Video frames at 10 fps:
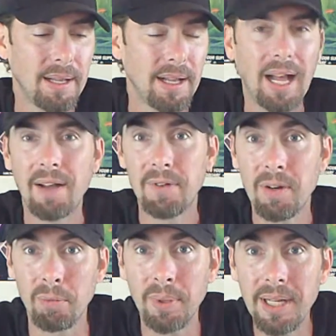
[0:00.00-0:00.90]
I've never
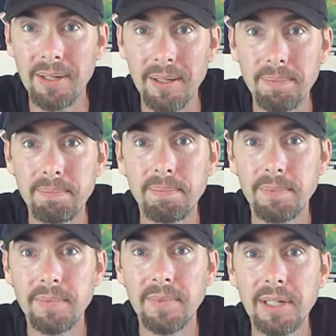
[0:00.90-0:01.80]
beaten it.
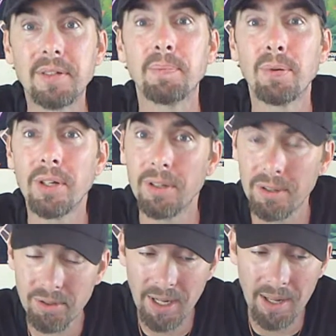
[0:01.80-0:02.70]
It's a pretty good
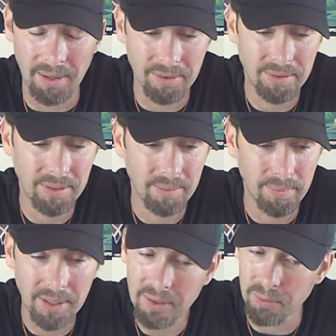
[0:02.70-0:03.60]
challenge, but
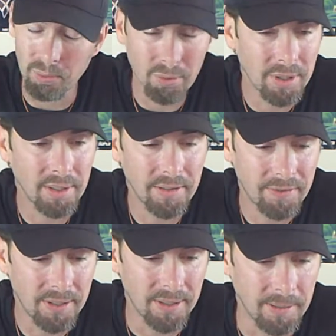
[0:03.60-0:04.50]
it's really
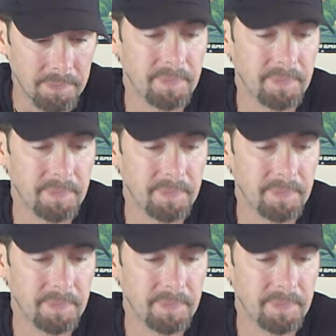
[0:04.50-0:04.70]
fun.